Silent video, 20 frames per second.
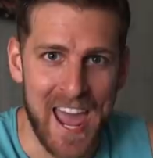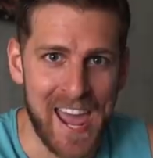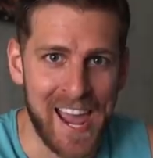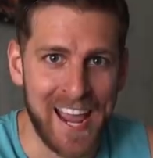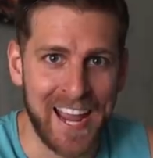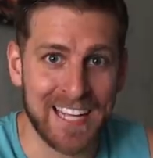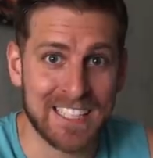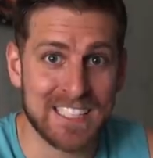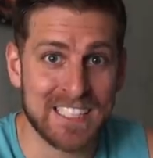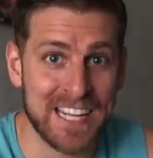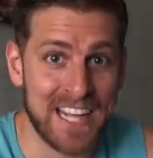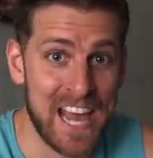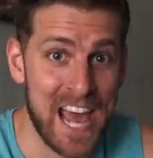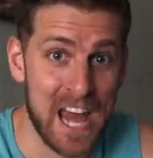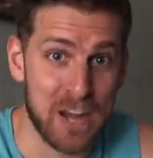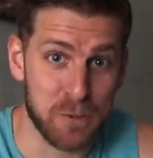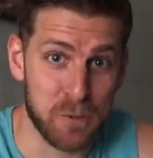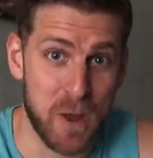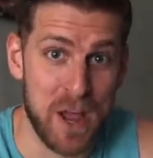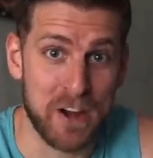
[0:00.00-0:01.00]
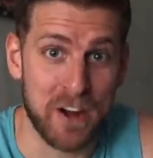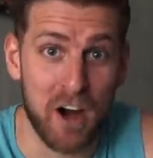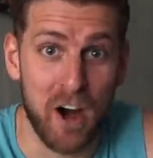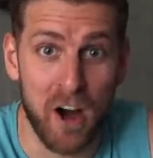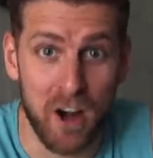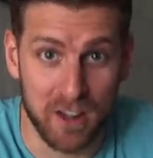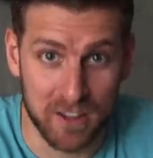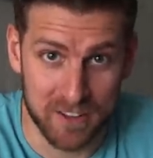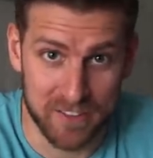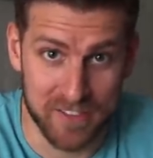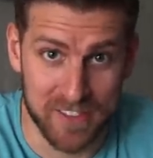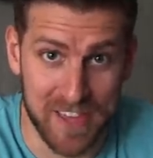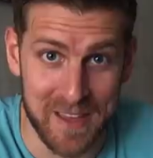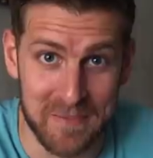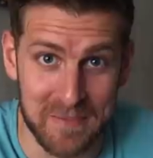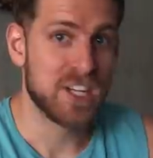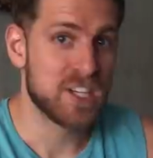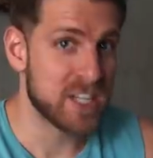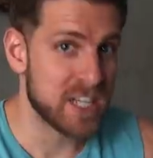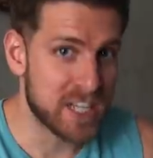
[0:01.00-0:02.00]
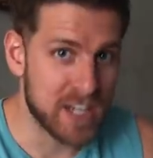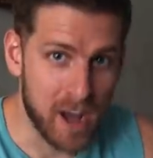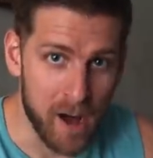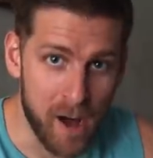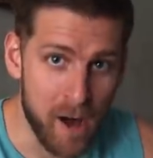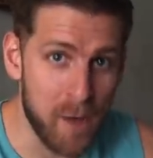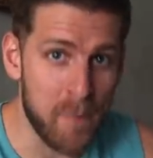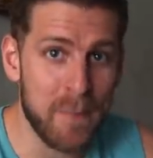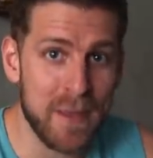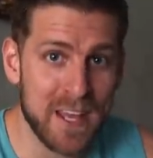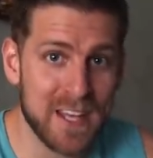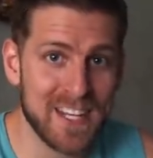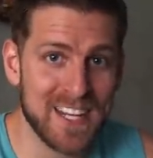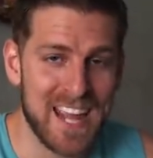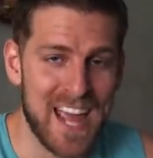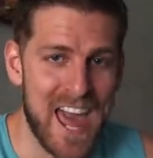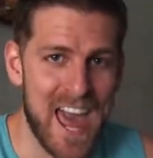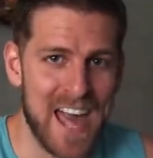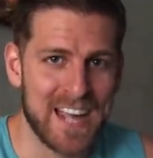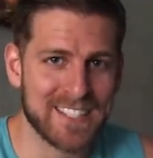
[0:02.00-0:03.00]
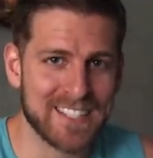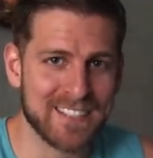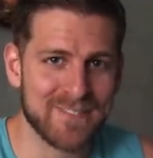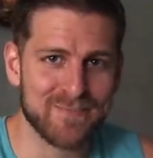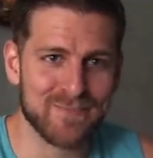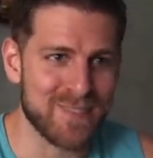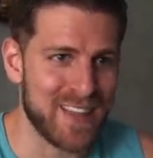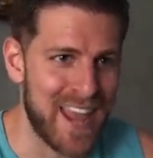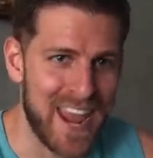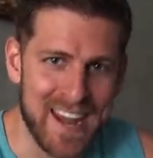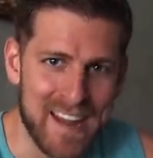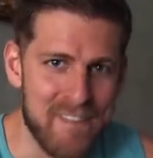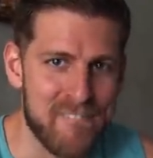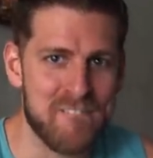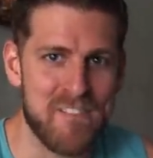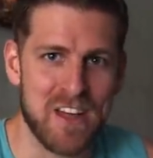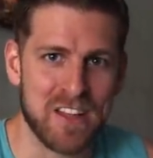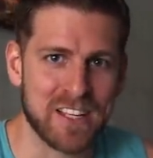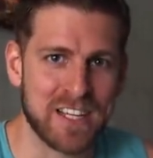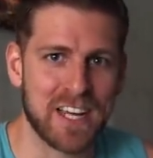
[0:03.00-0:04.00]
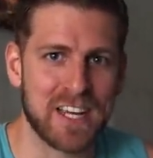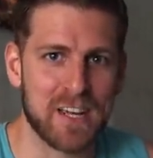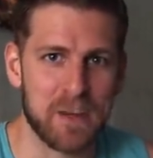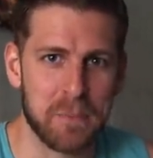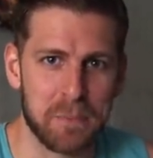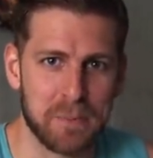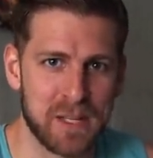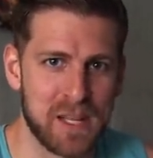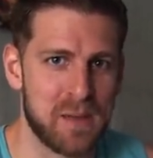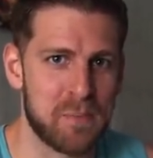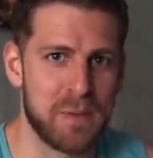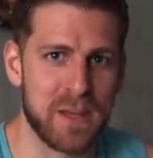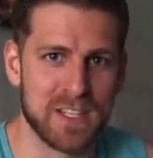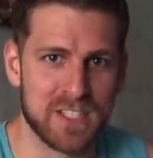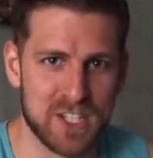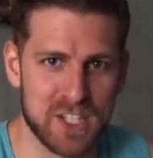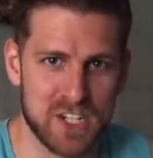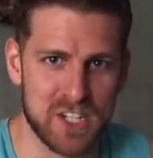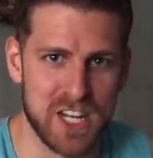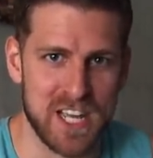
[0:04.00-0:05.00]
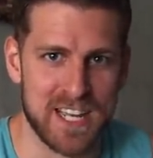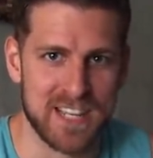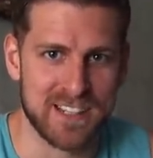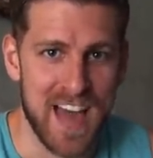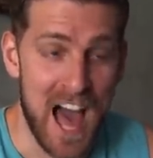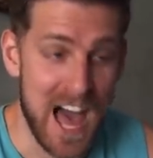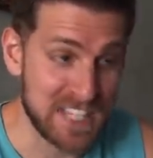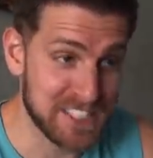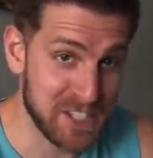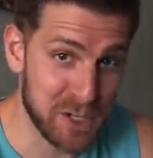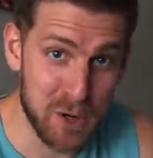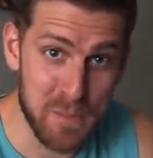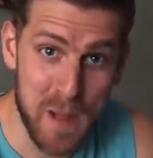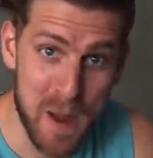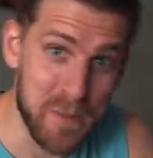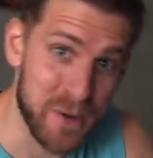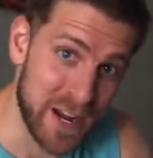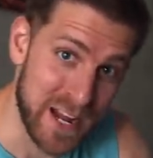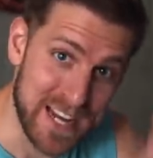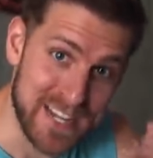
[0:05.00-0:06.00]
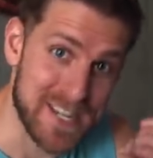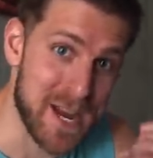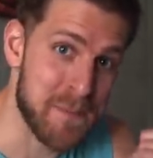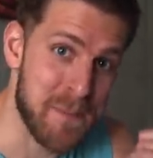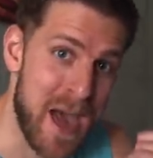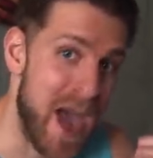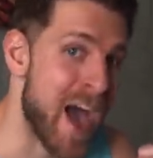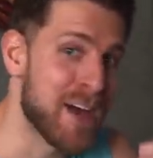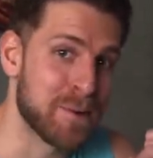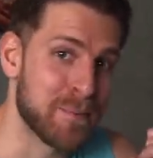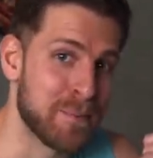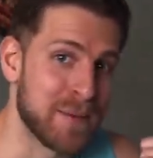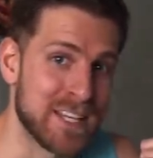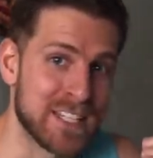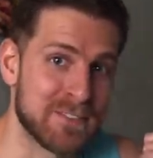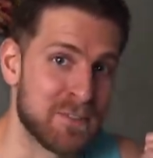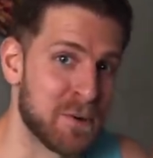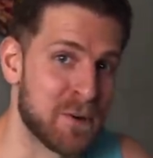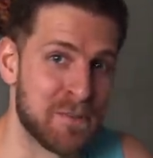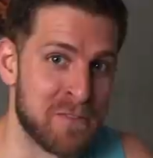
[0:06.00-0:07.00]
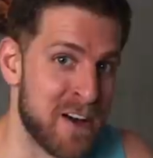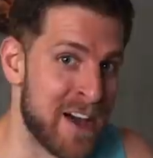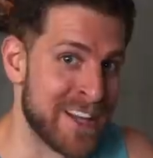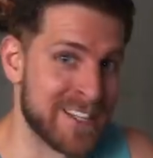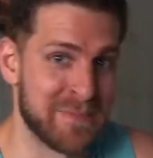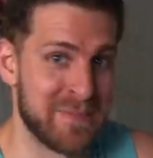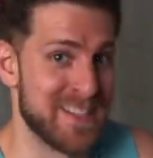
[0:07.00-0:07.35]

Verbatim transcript: and she had read all of them. She caught me in the act, and I felt like a complete piece of shit. I still remember hitting up How to Beast for advice,